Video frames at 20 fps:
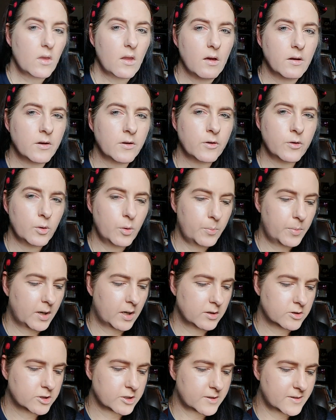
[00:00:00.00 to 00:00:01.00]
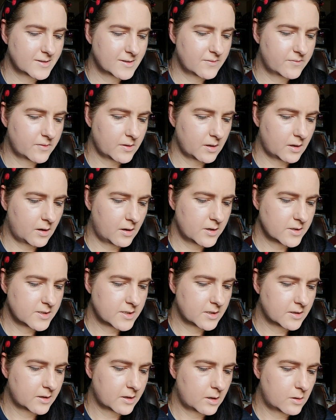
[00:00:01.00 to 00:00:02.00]
And I do apologise if the
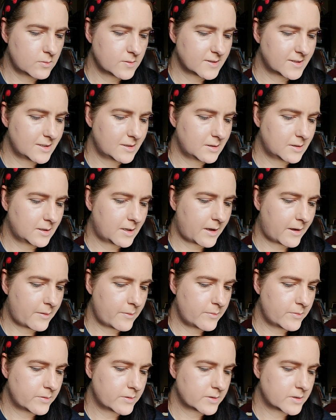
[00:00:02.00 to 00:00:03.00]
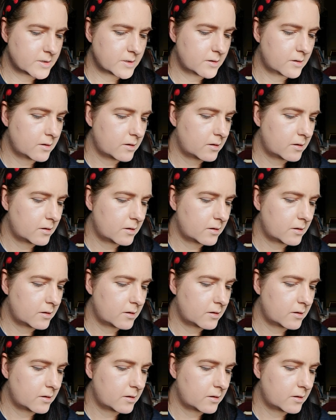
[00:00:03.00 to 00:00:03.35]
lighting goes in and out.